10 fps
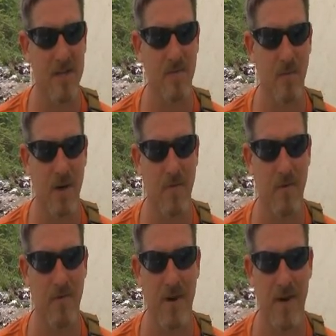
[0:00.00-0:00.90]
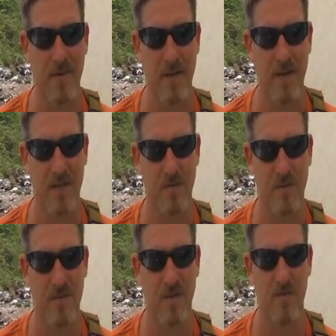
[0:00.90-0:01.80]
this week in 5 clinics
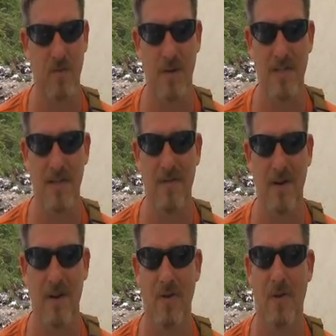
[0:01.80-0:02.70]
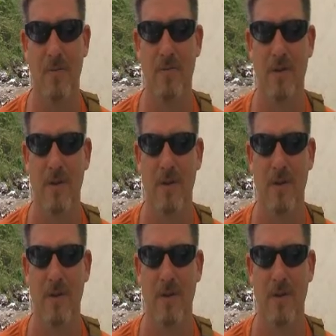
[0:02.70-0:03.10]
we've seen 2,700